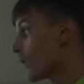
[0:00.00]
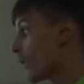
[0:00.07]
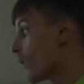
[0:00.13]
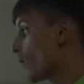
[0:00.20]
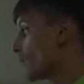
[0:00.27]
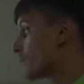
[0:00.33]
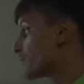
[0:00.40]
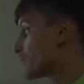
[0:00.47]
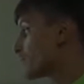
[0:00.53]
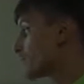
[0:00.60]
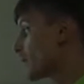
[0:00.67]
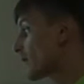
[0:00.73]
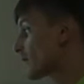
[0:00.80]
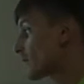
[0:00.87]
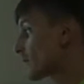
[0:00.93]
or
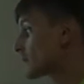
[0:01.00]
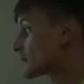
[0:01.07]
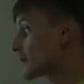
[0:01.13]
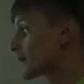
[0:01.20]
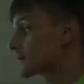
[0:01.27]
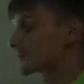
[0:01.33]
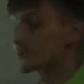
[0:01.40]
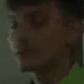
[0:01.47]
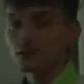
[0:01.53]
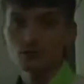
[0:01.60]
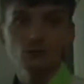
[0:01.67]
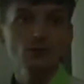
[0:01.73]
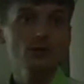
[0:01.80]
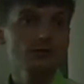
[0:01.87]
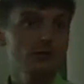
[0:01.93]
preferable
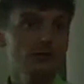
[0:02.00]
SQL